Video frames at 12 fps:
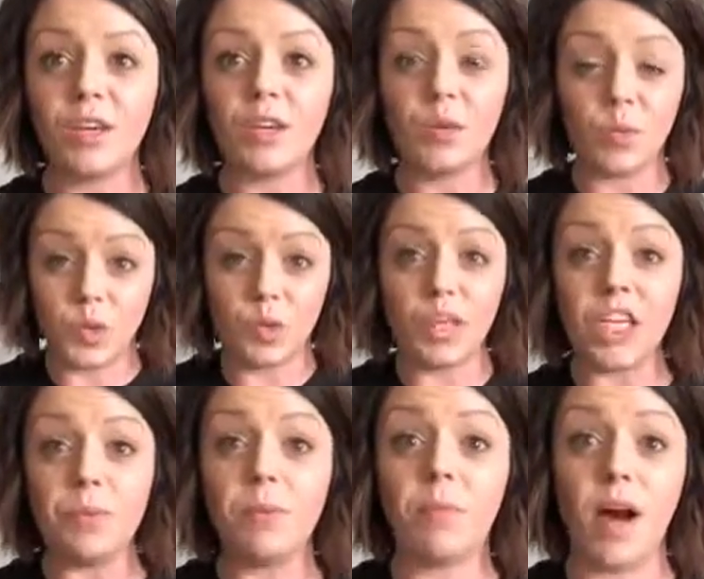You need
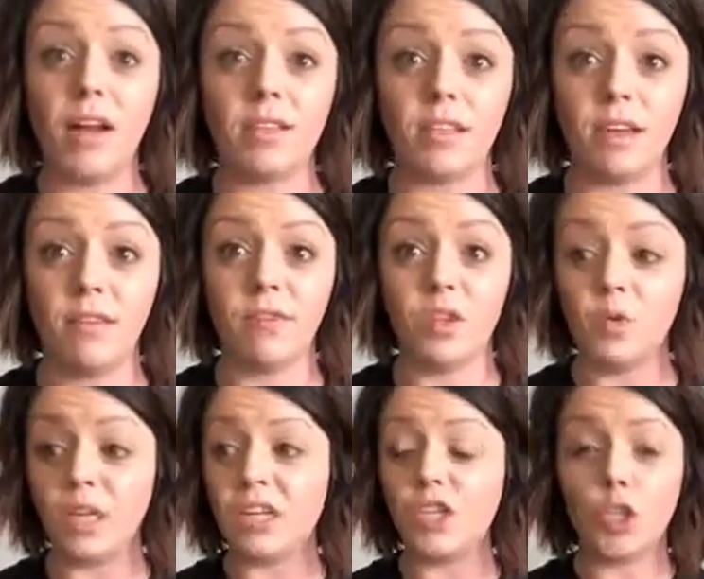to be positive. You
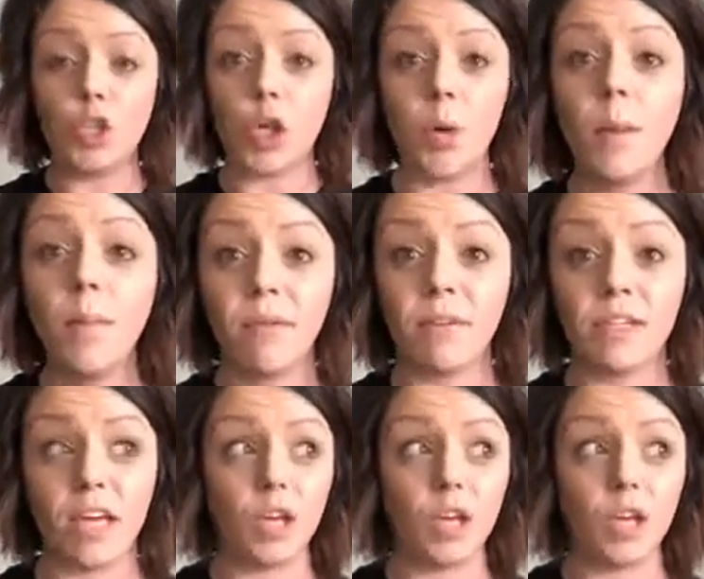need to show up every day.